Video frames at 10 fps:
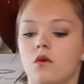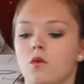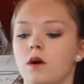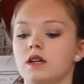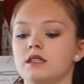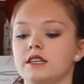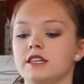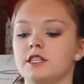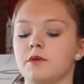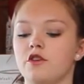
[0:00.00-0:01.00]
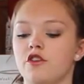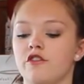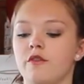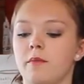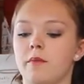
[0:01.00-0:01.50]
1 teaspoon
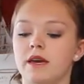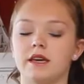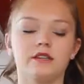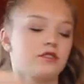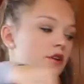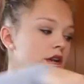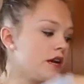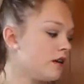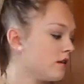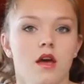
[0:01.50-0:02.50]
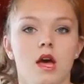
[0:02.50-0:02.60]
of baking soda,